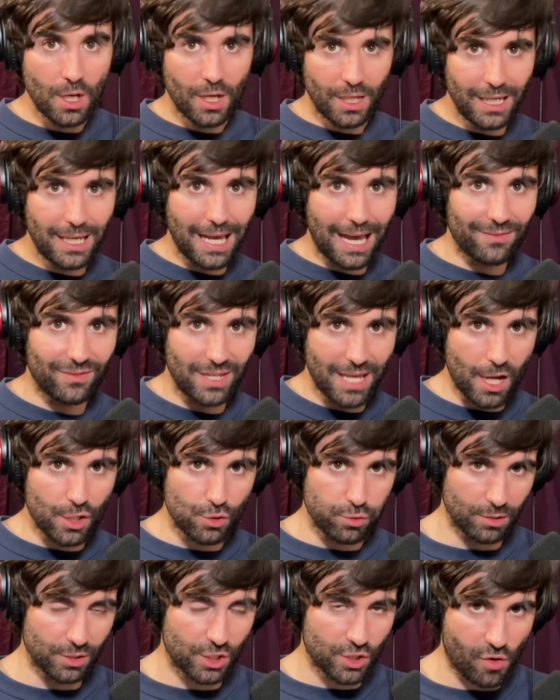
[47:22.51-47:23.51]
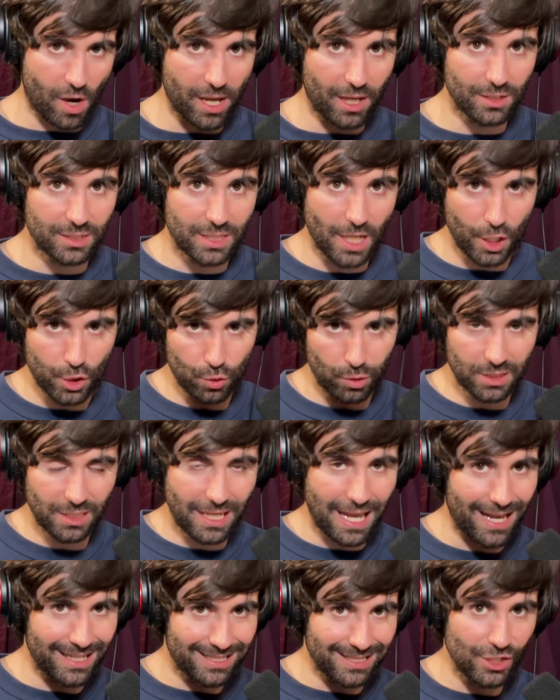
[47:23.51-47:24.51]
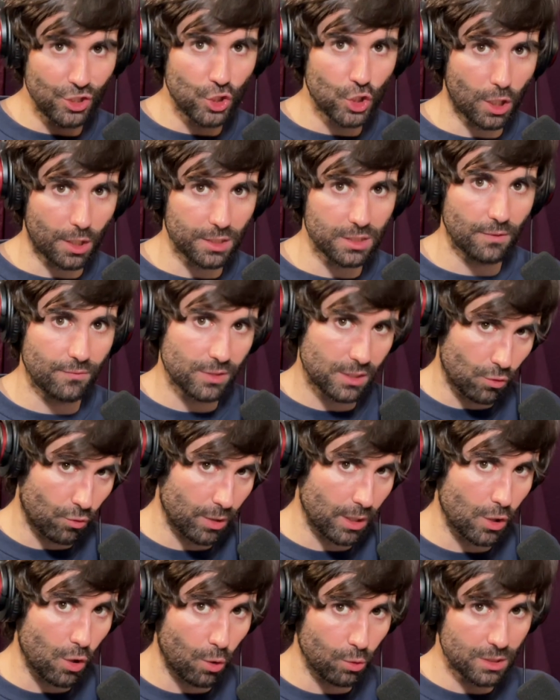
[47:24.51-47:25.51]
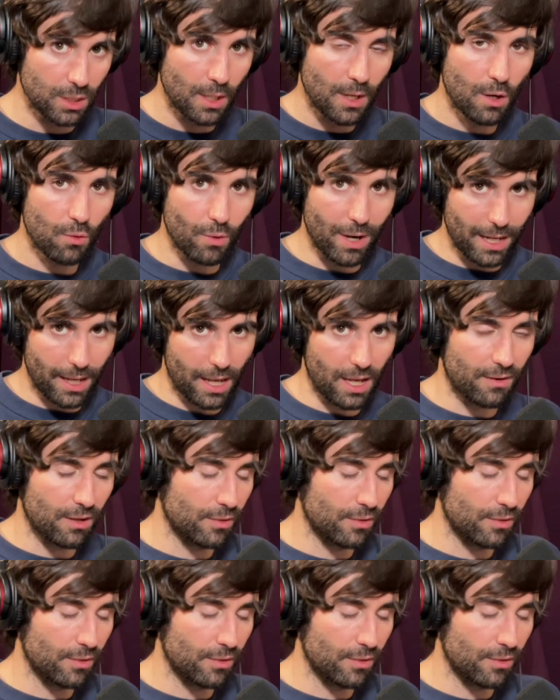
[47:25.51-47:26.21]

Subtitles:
he had the actual strikers, the actual guys in charge of scoring goals right ahead of